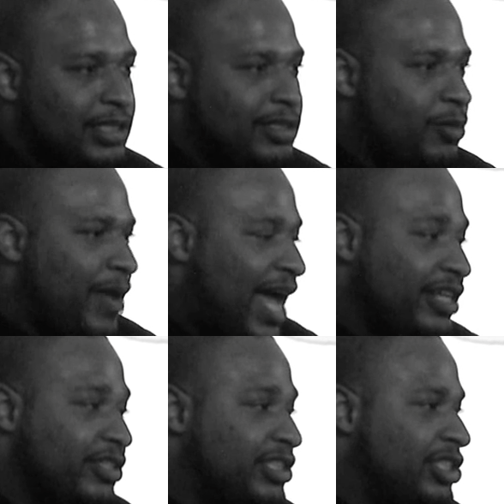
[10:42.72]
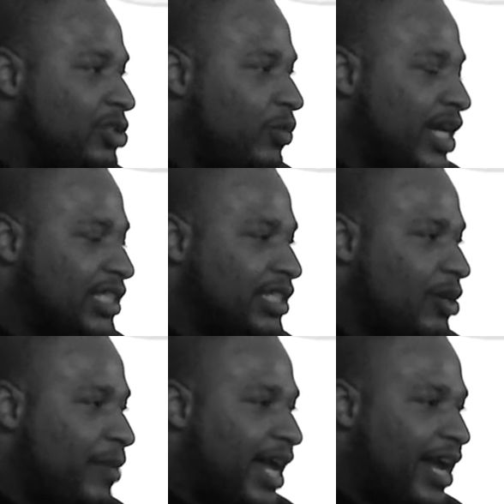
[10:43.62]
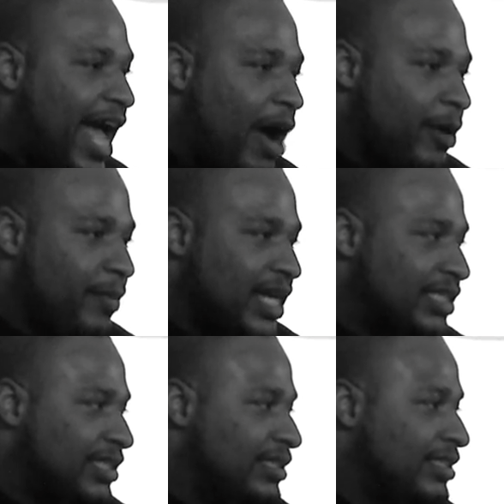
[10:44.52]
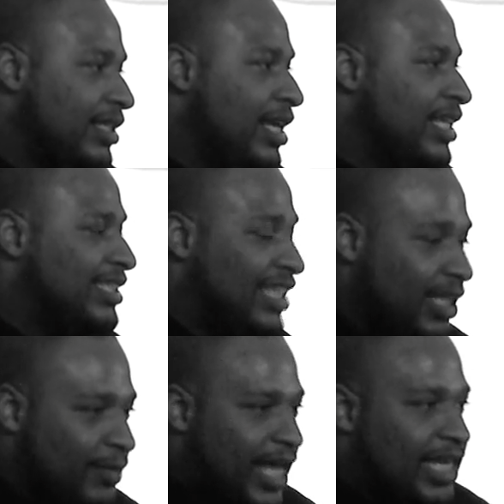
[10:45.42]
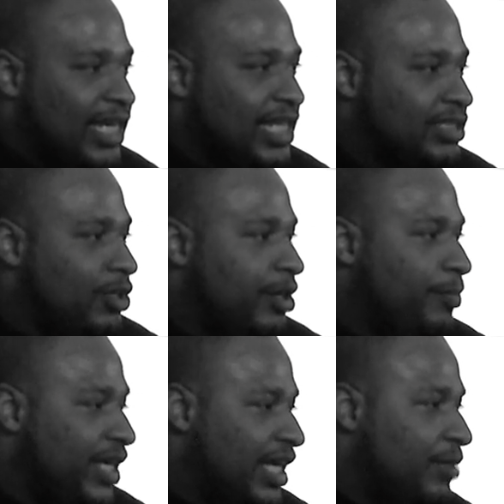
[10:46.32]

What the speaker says: no matter your situation, no matter how it may seem like it is going to be in the